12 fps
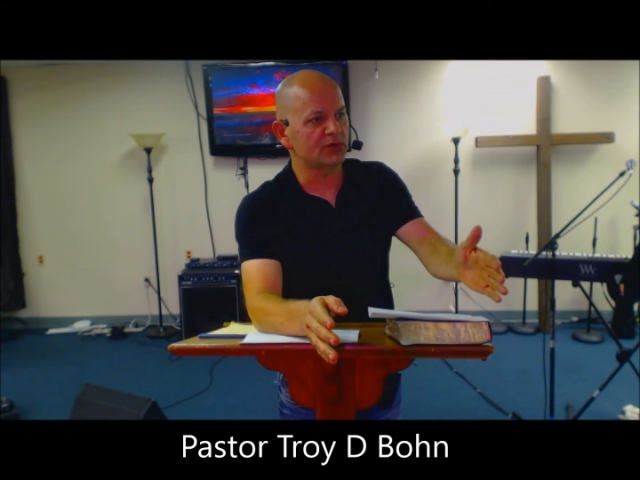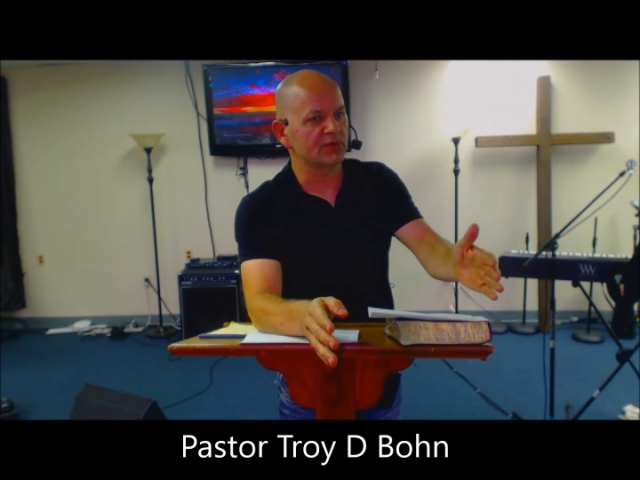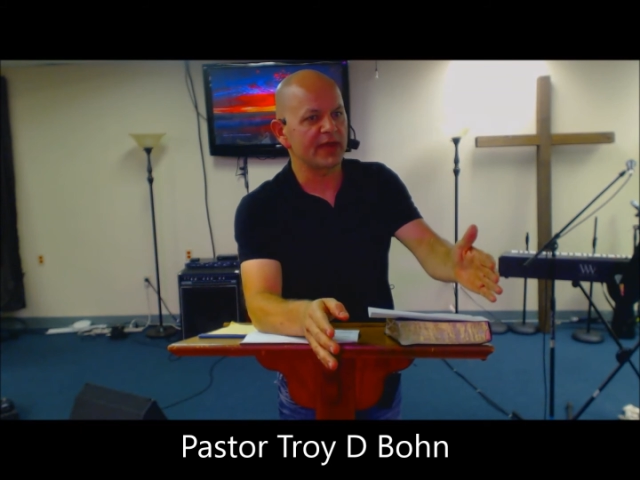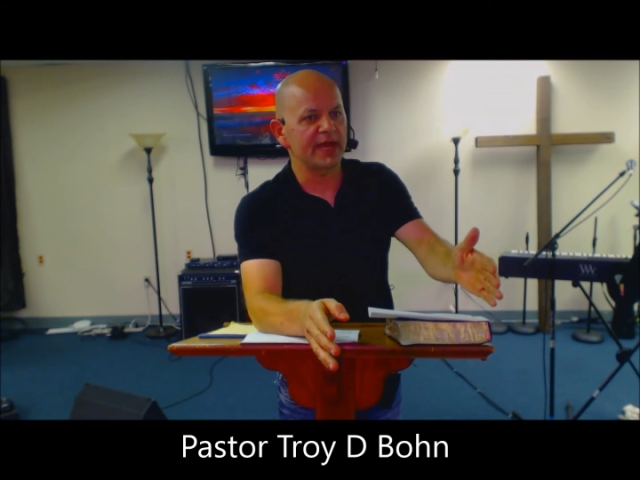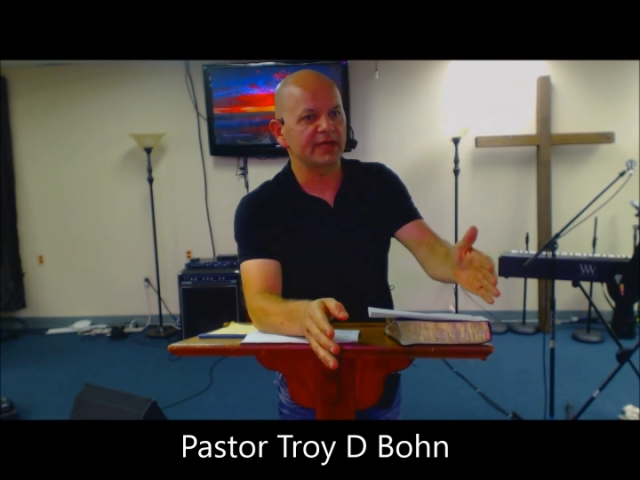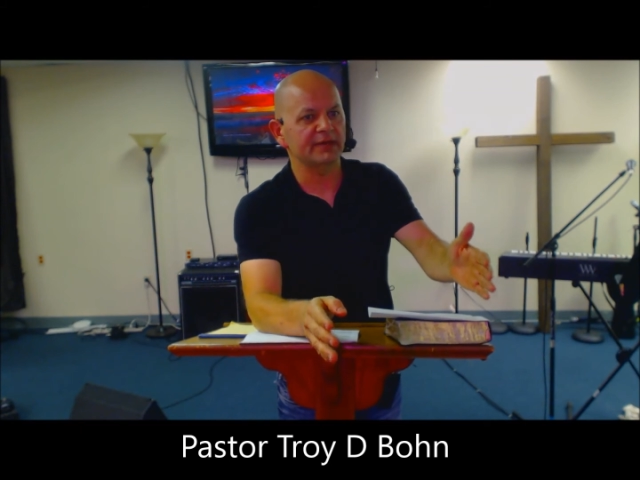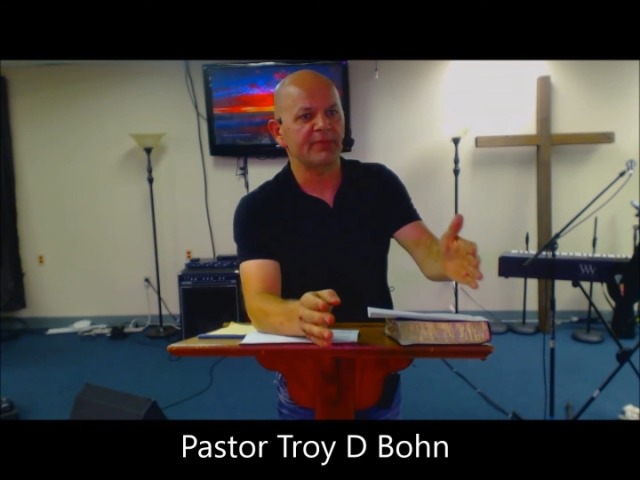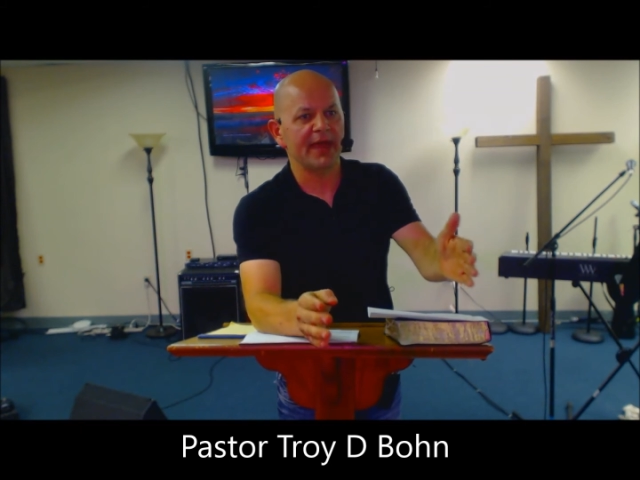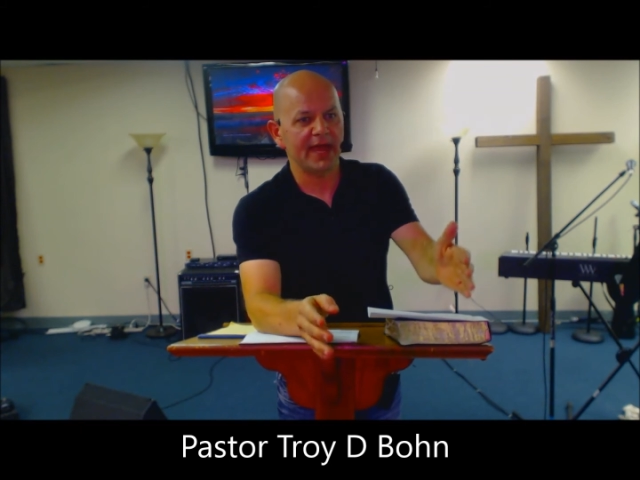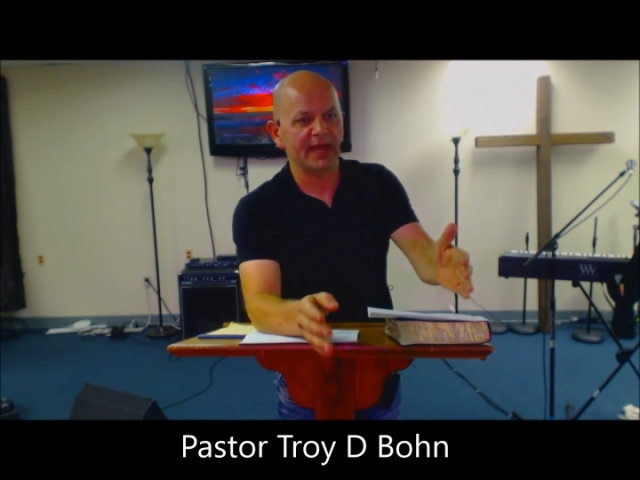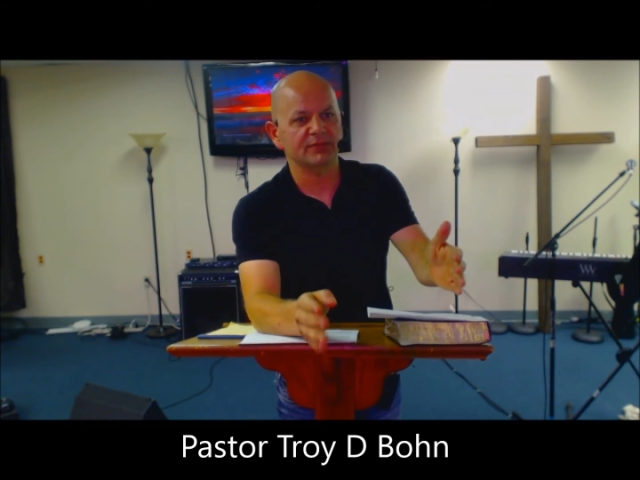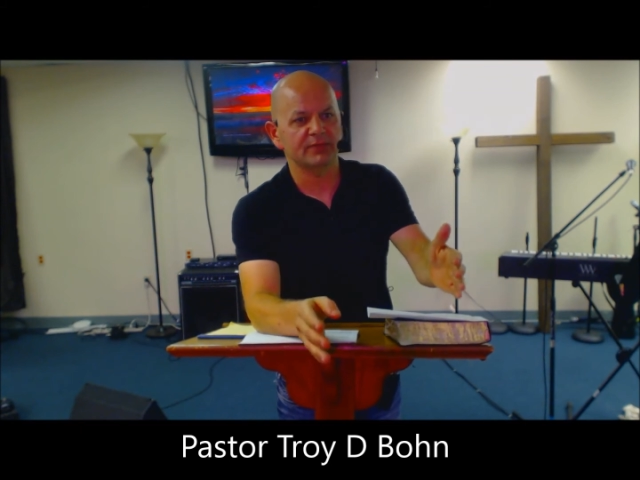will create a
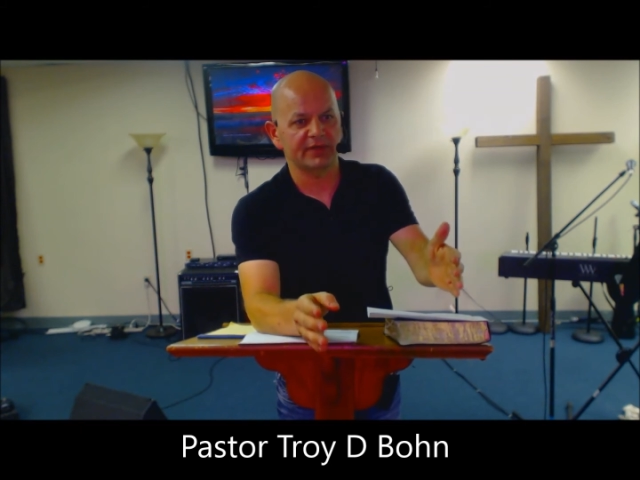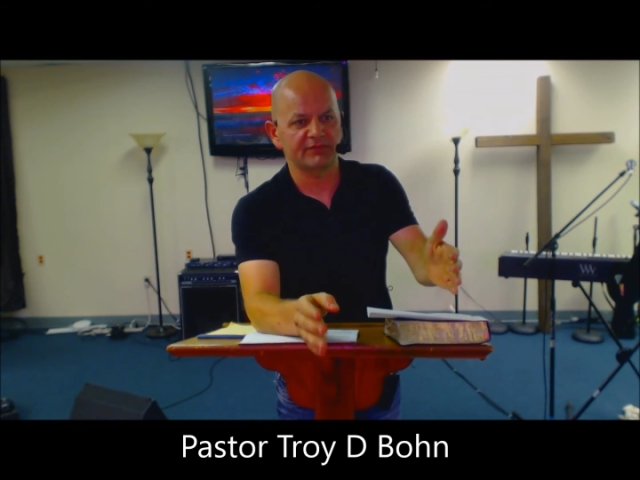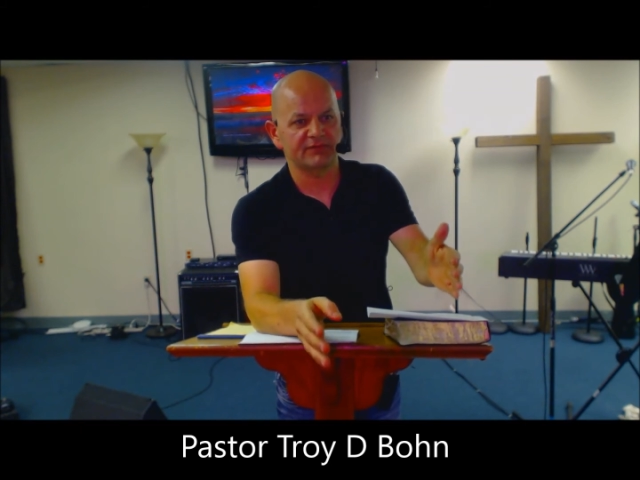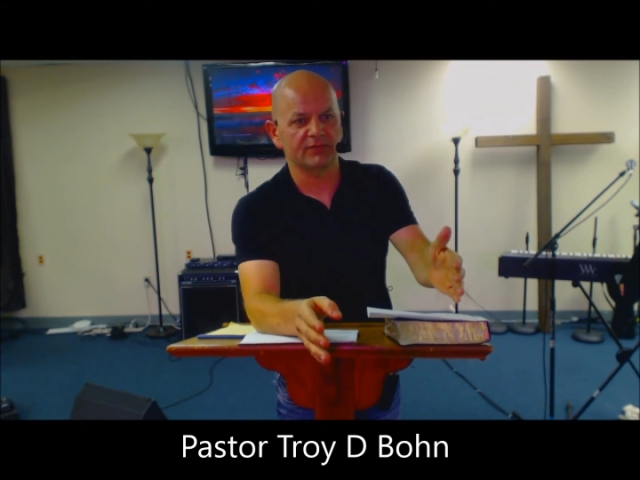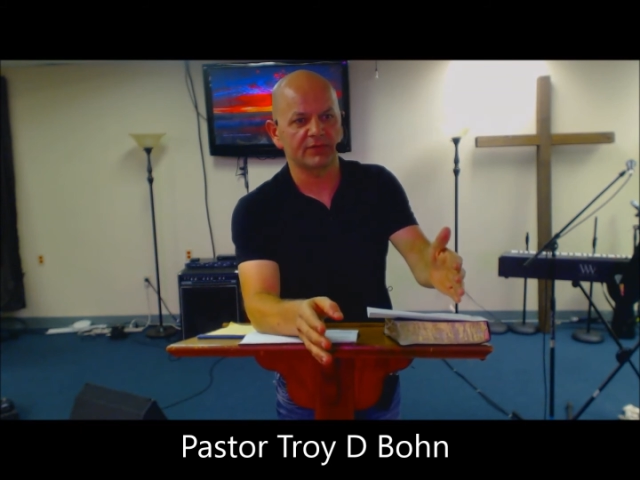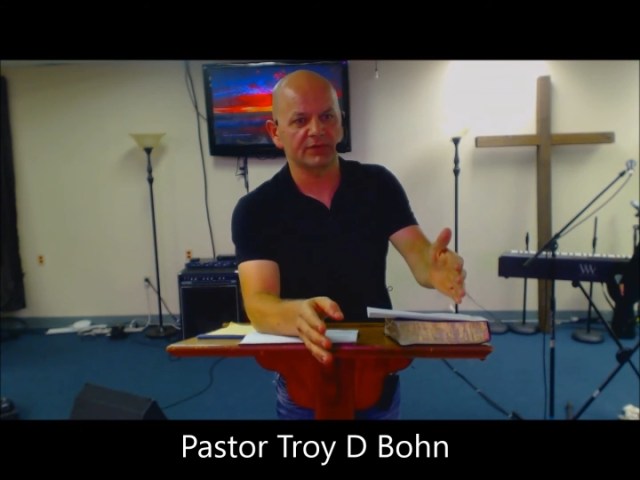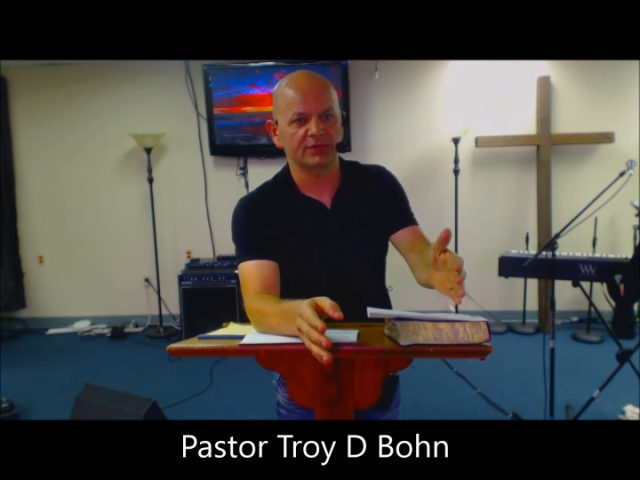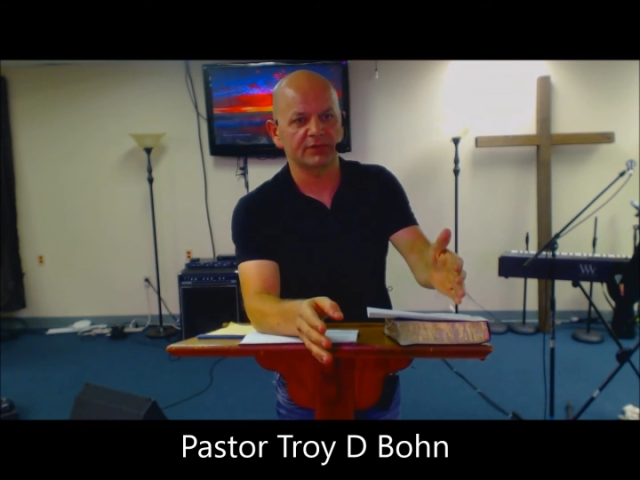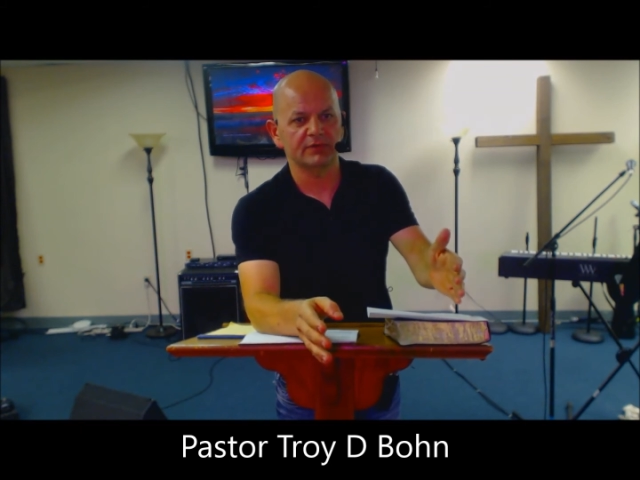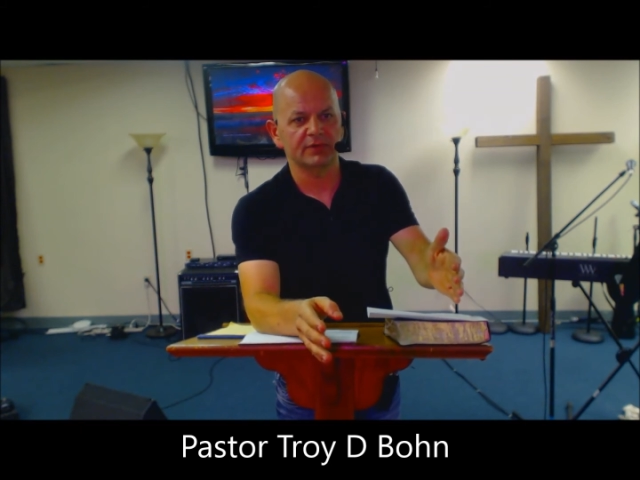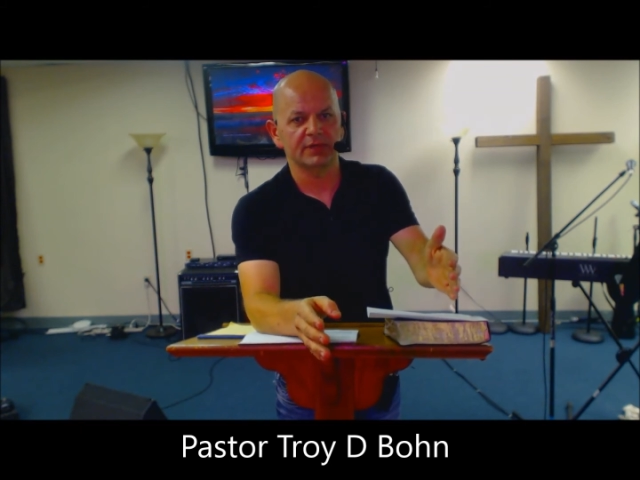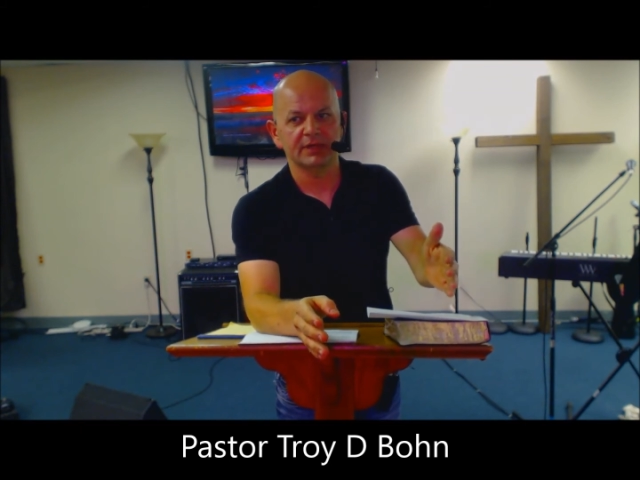pathway for
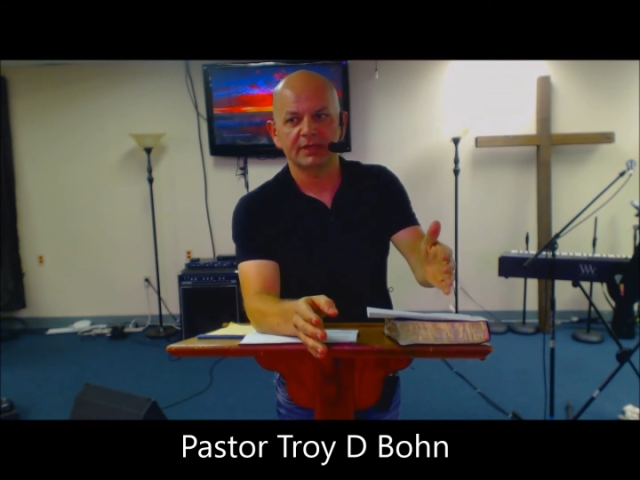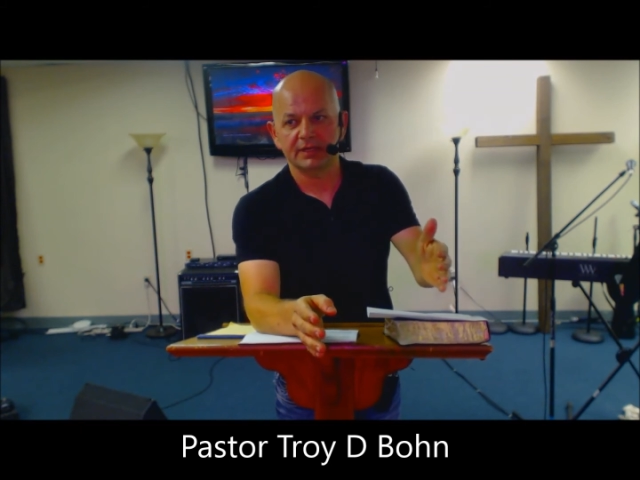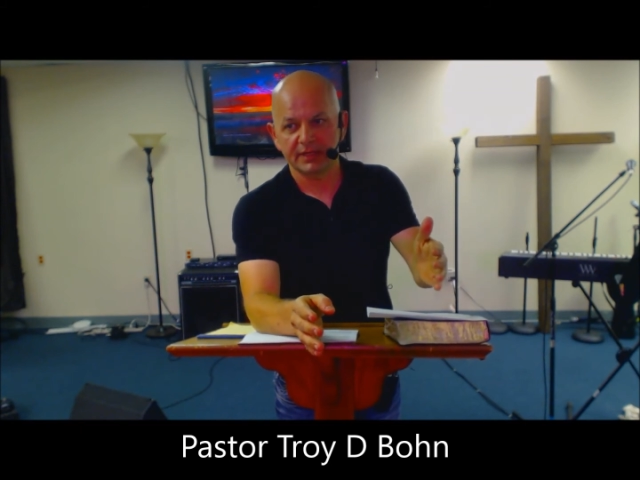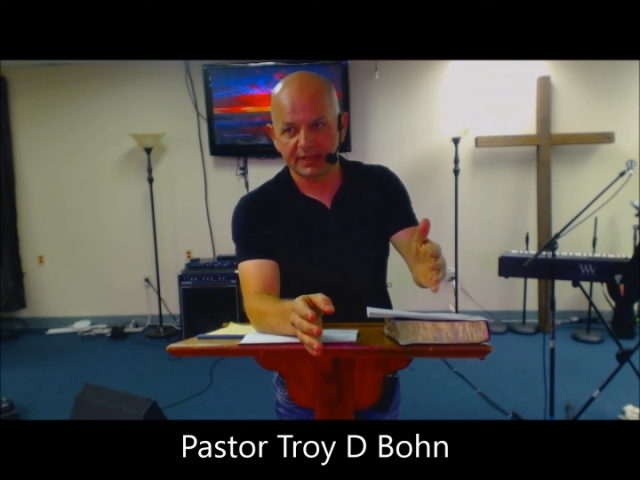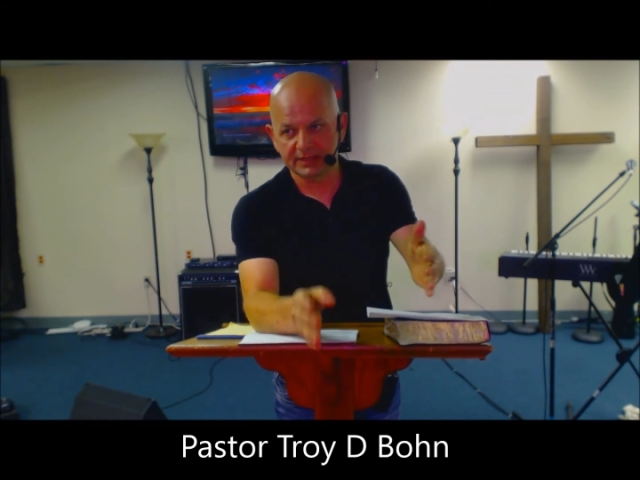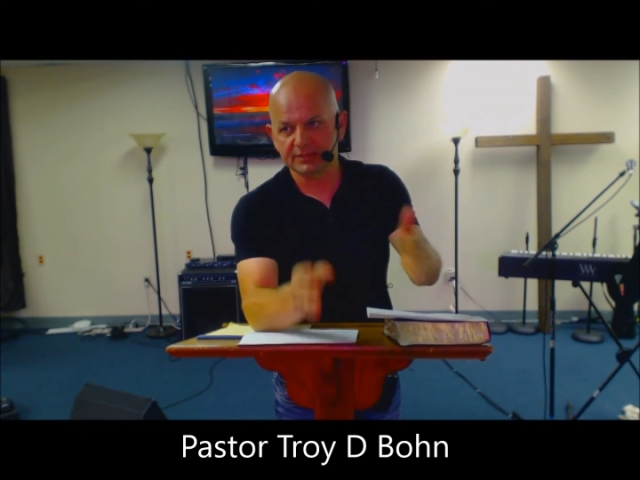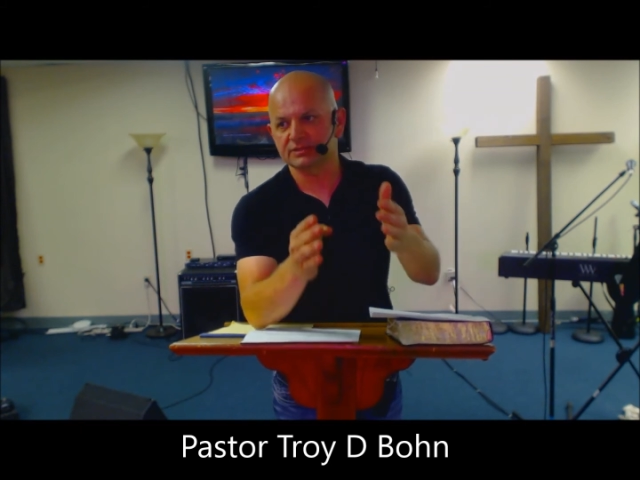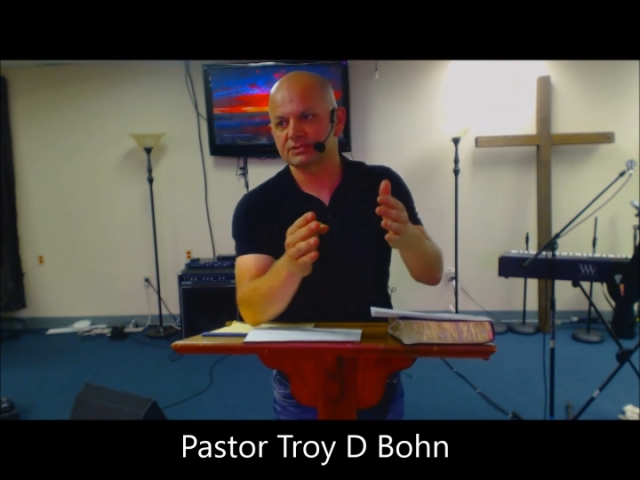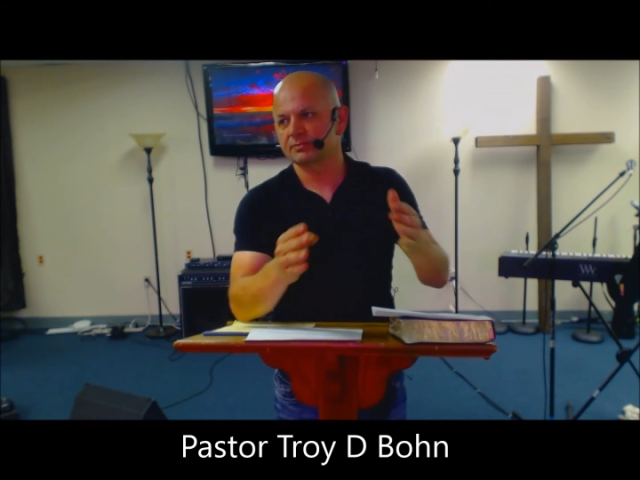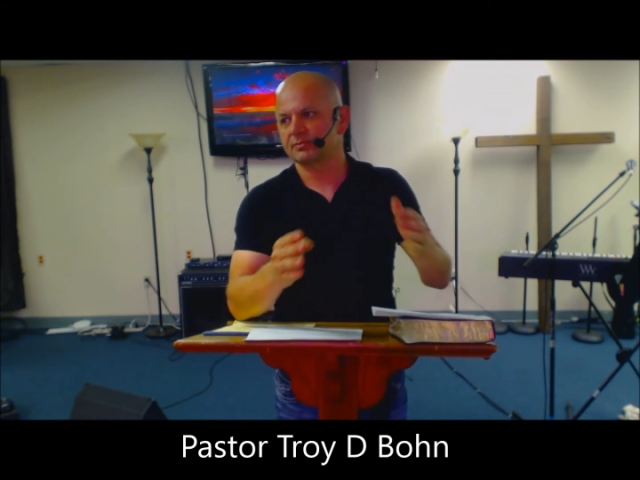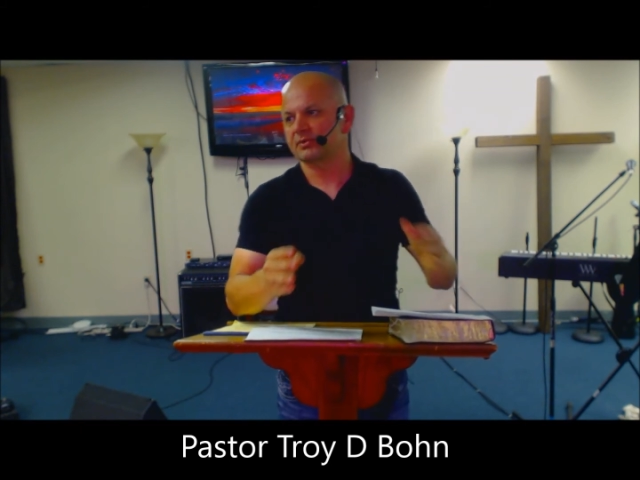you into the